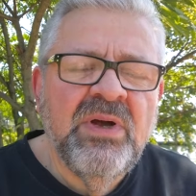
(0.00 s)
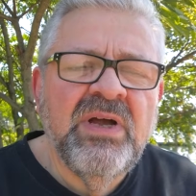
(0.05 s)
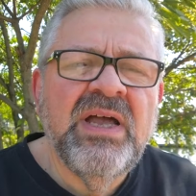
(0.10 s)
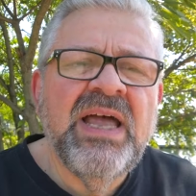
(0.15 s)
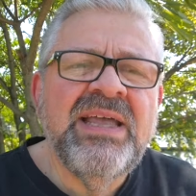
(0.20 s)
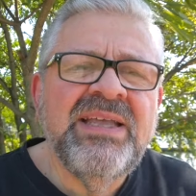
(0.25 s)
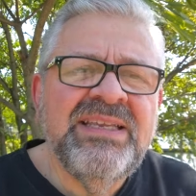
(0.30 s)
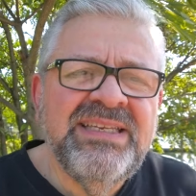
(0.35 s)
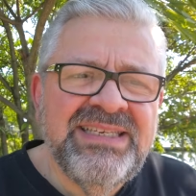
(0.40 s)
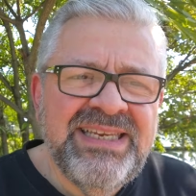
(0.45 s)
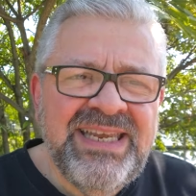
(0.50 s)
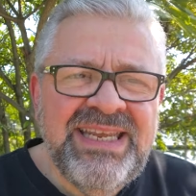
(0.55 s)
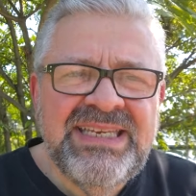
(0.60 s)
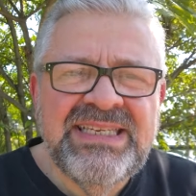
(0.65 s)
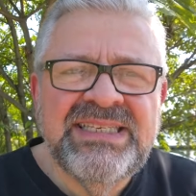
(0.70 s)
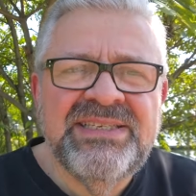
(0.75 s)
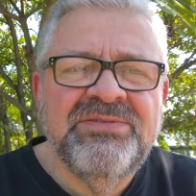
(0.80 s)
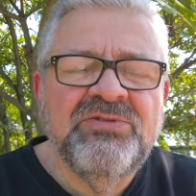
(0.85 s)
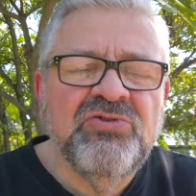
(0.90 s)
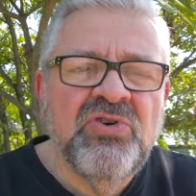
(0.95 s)
but it's,
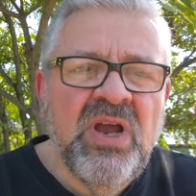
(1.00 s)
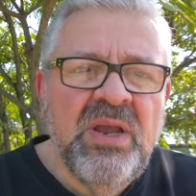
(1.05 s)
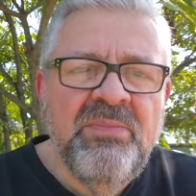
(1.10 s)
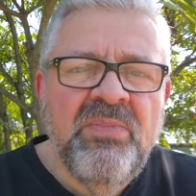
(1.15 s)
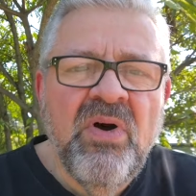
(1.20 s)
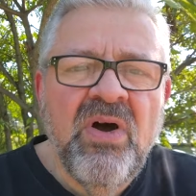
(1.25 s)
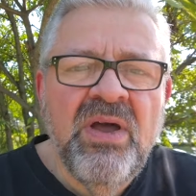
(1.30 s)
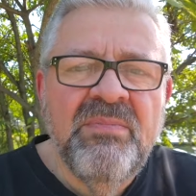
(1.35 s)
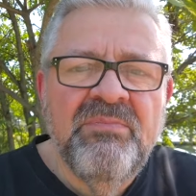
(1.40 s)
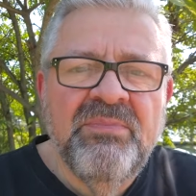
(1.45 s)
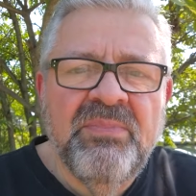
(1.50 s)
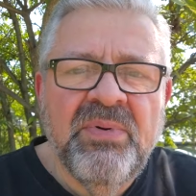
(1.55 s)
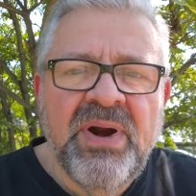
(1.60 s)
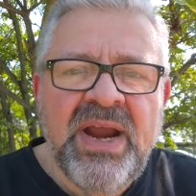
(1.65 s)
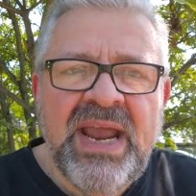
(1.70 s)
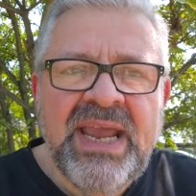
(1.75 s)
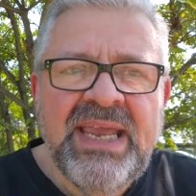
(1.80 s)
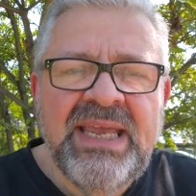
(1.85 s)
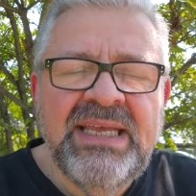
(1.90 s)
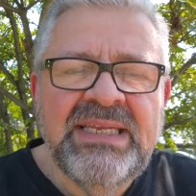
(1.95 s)
it's tripod
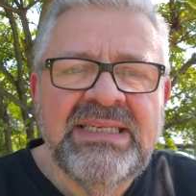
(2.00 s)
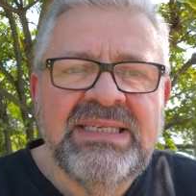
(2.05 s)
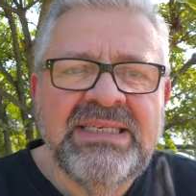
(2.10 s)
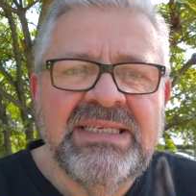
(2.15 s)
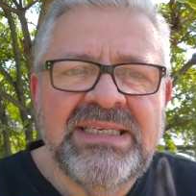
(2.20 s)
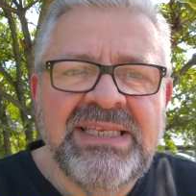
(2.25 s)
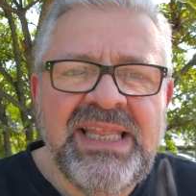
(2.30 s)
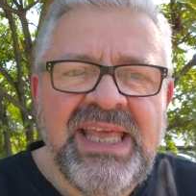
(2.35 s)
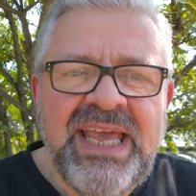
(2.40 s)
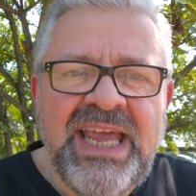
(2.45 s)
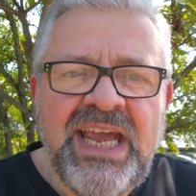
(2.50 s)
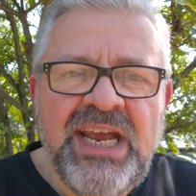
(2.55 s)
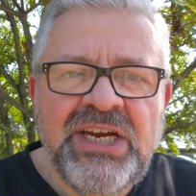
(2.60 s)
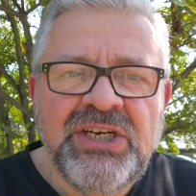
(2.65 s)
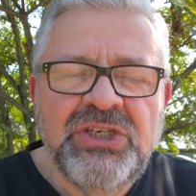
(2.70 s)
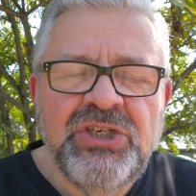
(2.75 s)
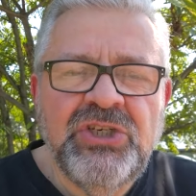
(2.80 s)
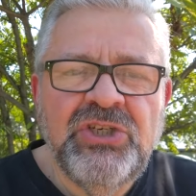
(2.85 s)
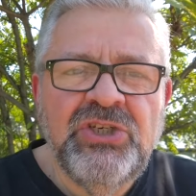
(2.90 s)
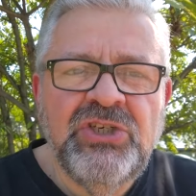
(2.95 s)
brackets
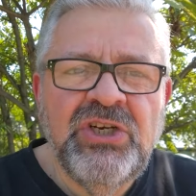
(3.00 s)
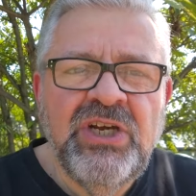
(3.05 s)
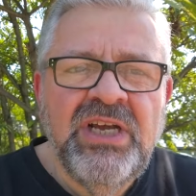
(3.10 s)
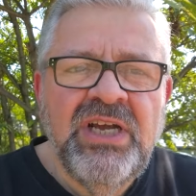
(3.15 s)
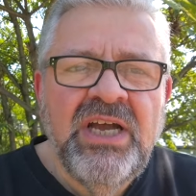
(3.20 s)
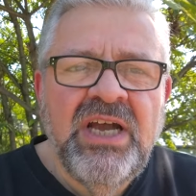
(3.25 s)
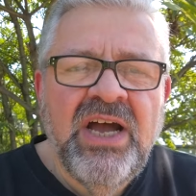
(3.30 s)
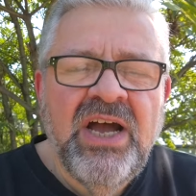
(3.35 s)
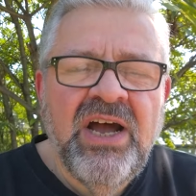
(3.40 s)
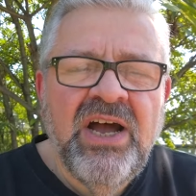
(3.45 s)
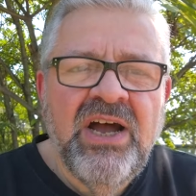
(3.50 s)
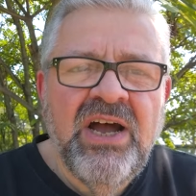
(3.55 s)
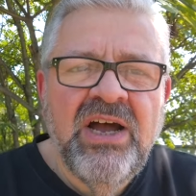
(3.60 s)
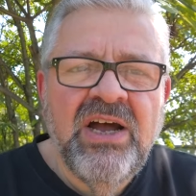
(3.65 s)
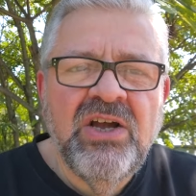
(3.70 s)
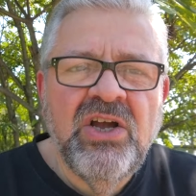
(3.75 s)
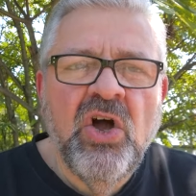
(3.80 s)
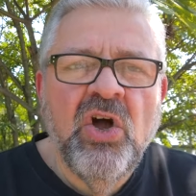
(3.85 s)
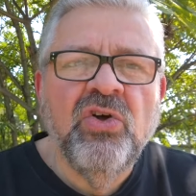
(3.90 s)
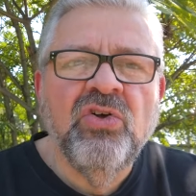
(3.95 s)
slash
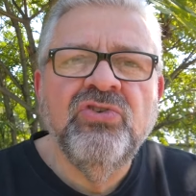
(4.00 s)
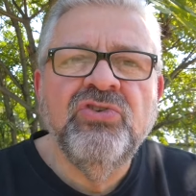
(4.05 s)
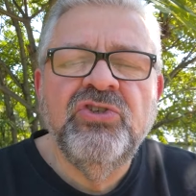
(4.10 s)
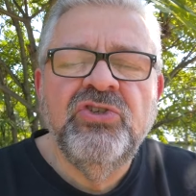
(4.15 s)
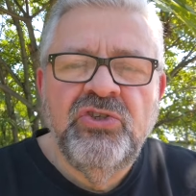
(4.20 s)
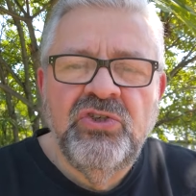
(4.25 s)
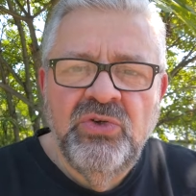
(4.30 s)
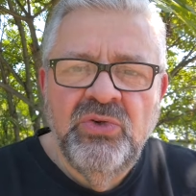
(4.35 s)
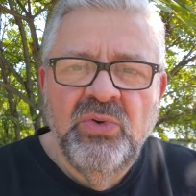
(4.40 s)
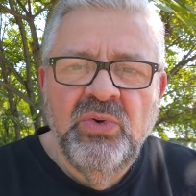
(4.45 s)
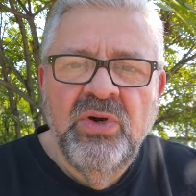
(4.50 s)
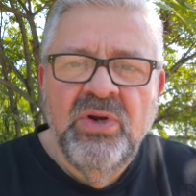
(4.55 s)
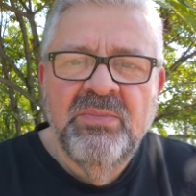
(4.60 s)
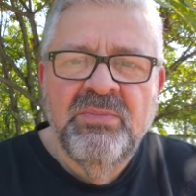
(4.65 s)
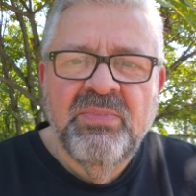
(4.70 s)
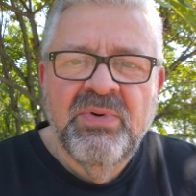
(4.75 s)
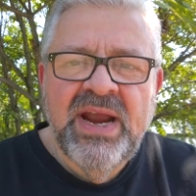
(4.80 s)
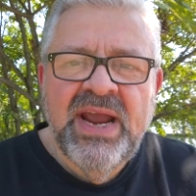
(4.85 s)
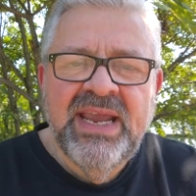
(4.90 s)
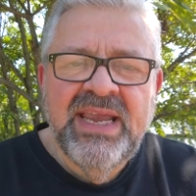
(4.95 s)
uh, cold shoe
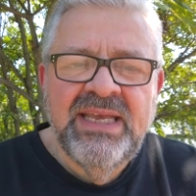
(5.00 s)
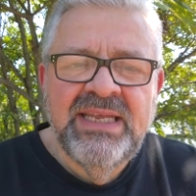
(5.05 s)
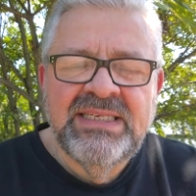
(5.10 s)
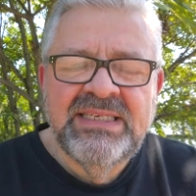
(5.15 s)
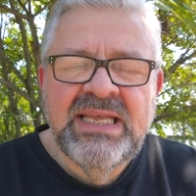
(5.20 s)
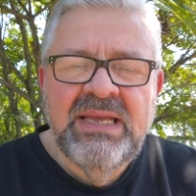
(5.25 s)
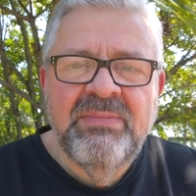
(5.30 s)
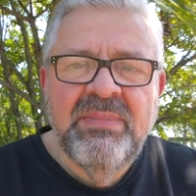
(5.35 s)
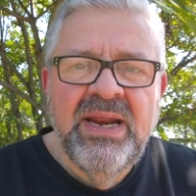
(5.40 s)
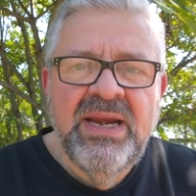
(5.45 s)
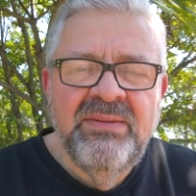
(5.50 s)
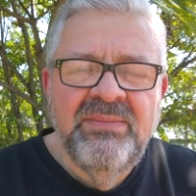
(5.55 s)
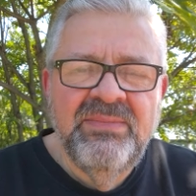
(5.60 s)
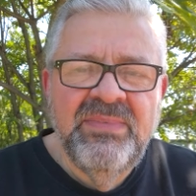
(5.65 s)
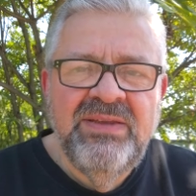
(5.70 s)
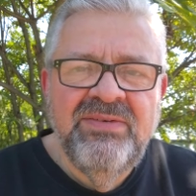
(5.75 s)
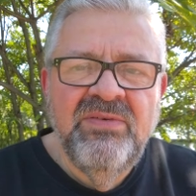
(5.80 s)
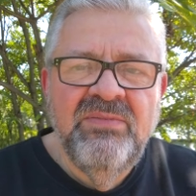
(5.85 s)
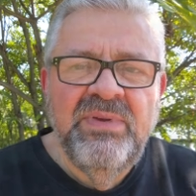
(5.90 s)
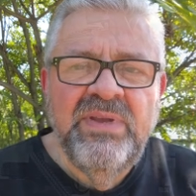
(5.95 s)
brackets. That might
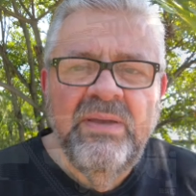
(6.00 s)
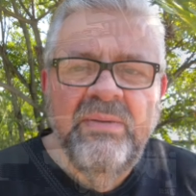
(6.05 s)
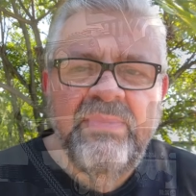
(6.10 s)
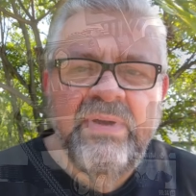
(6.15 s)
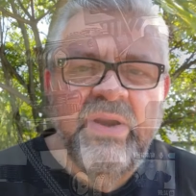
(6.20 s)
even be a